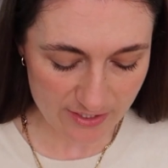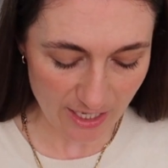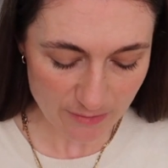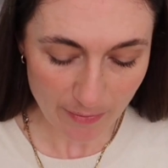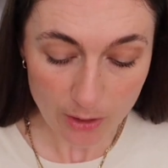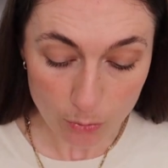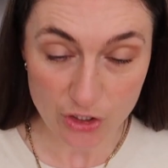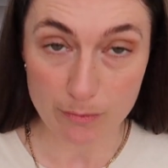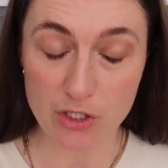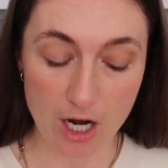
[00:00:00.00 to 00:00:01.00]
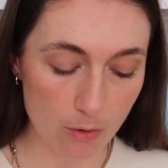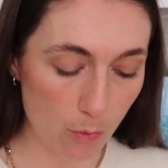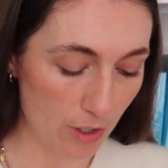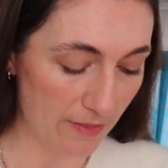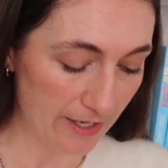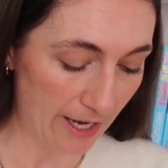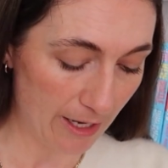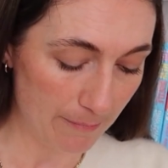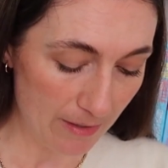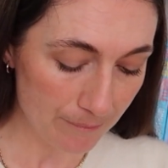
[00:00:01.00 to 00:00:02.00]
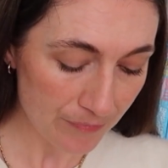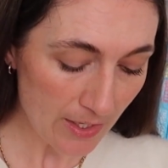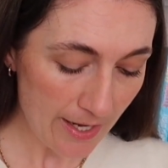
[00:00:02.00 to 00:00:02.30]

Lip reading: So that's my little Gymshark order that came in.